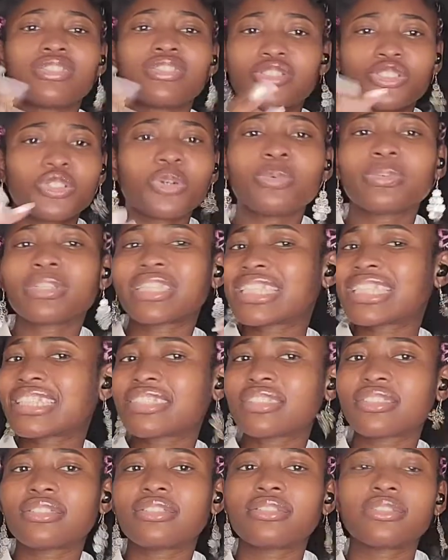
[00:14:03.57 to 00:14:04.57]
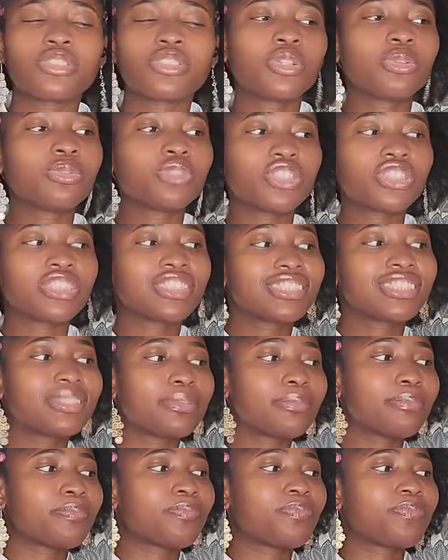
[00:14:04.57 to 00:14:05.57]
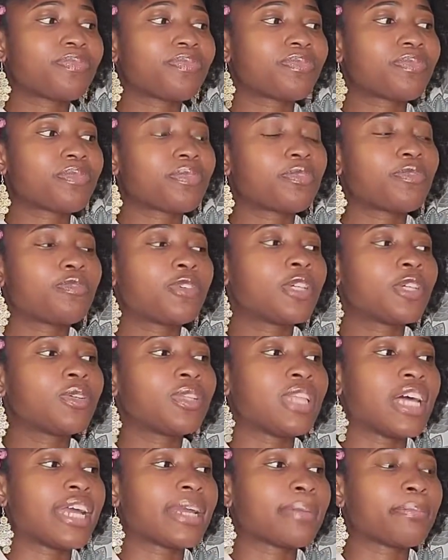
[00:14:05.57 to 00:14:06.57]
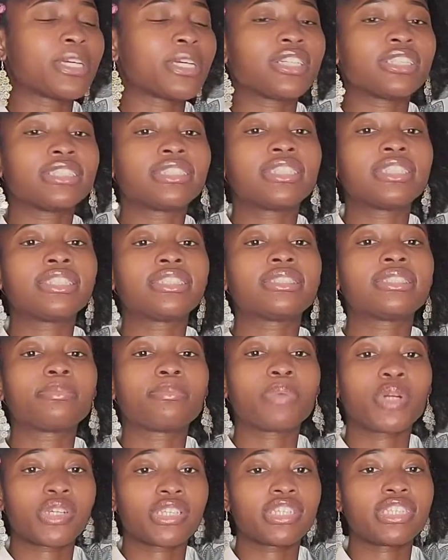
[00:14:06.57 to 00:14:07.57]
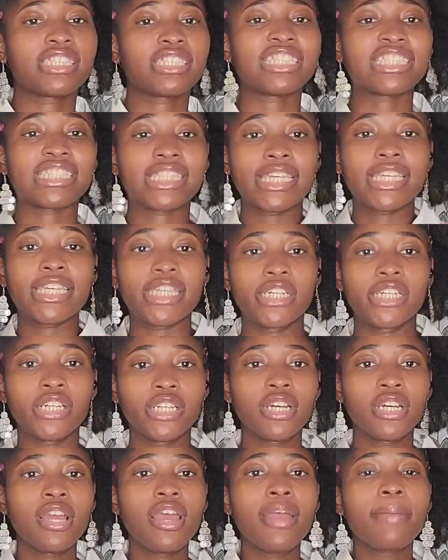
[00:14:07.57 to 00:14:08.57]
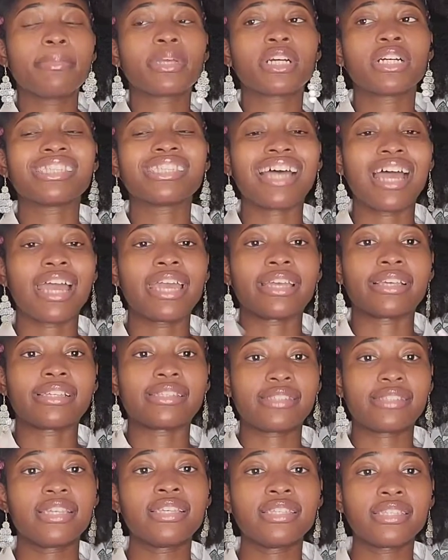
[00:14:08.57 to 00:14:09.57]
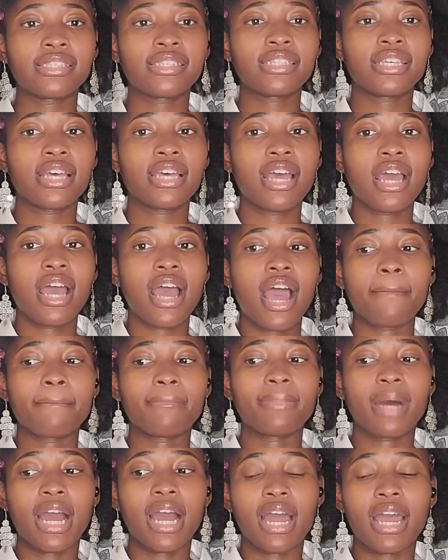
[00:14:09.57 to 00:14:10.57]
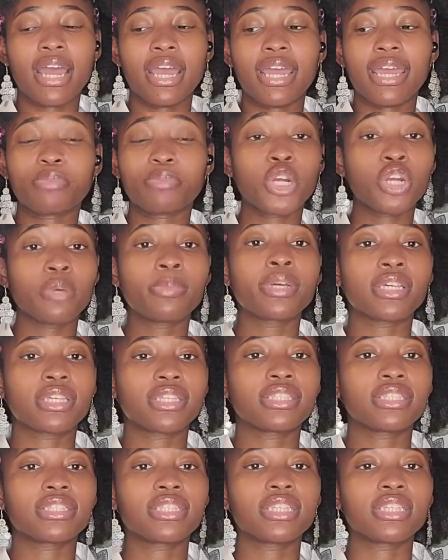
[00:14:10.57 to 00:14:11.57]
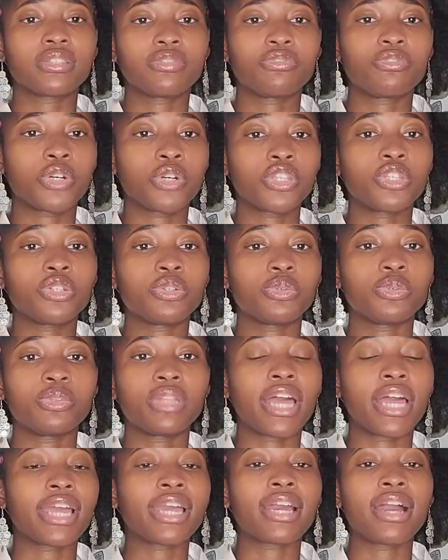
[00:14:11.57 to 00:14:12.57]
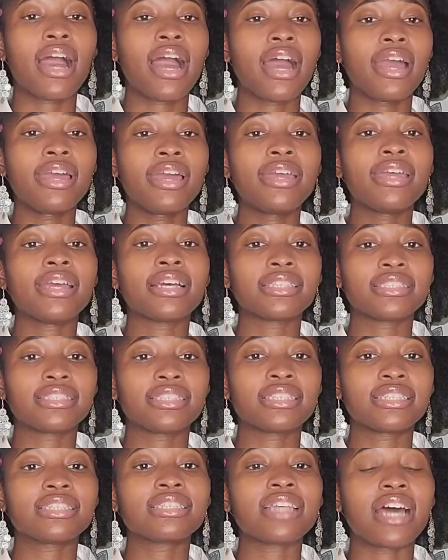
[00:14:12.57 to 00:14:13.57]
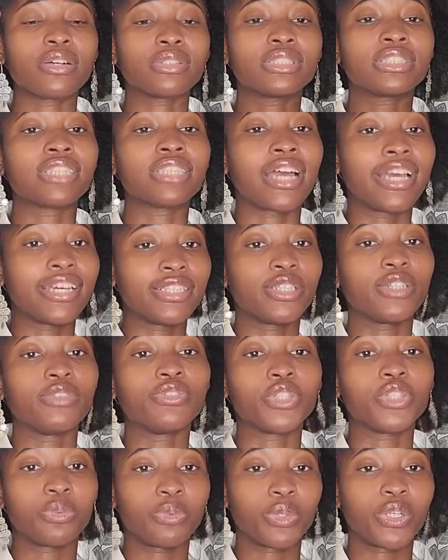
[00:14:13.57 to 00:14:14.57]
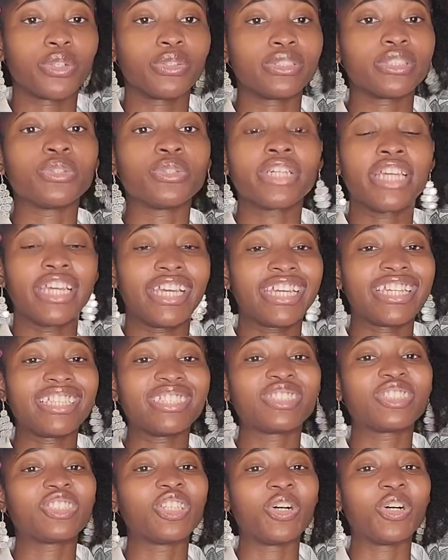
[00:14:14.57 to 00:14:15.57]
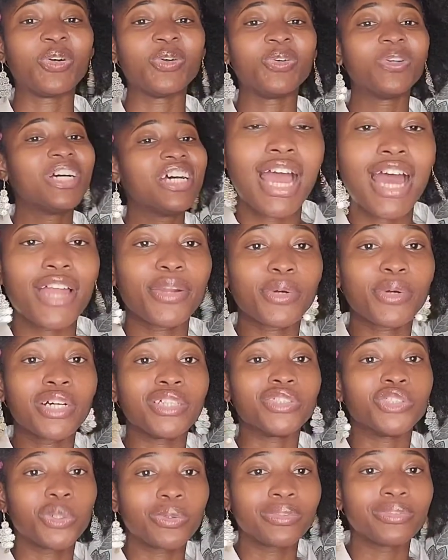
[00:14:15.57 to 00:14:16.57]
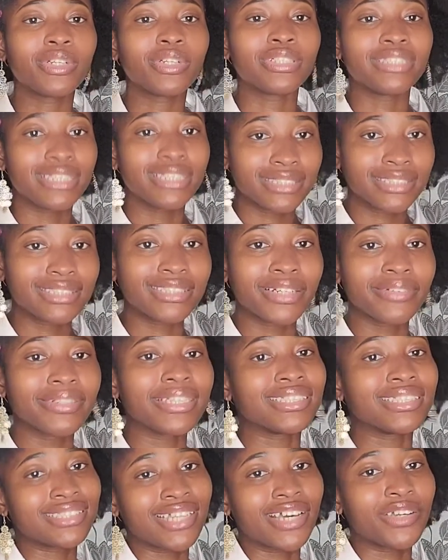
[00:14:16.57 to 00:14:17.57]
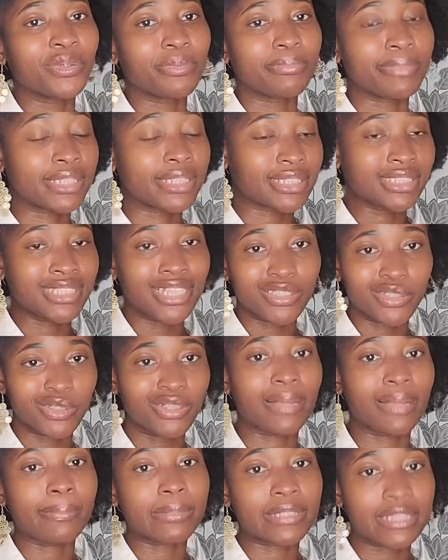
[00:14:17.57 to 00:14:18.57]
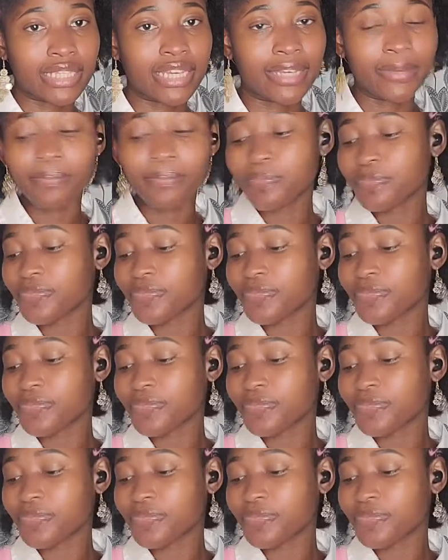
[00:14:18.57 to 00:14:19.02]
don't just feel like because this person is here, because I exist, my purpose is for you. Like, I exist outside of your world, okay? So I don't condone unnecessary entitlements. That's all I'm gonna say.